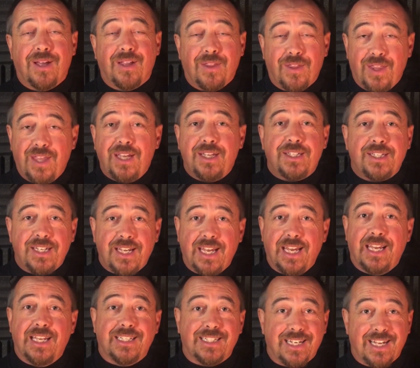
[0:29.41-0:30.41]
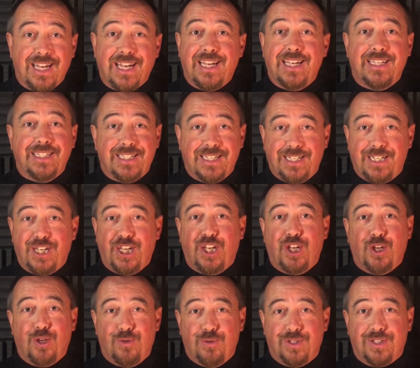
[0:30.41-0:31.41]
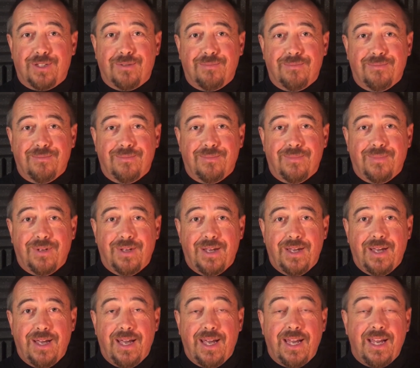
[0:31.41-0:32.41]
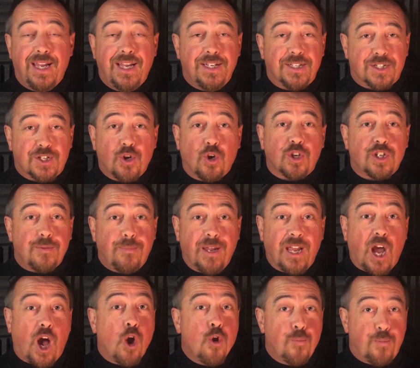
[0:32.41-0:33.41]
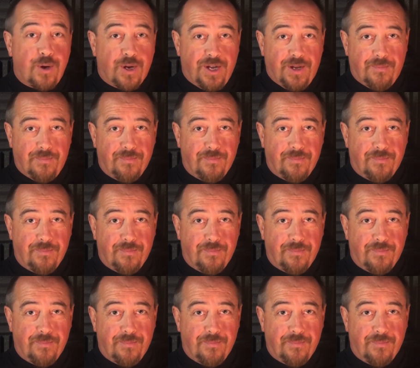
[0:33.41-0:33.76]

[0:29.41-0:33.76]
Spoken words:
This is easy to use. It's got to be open.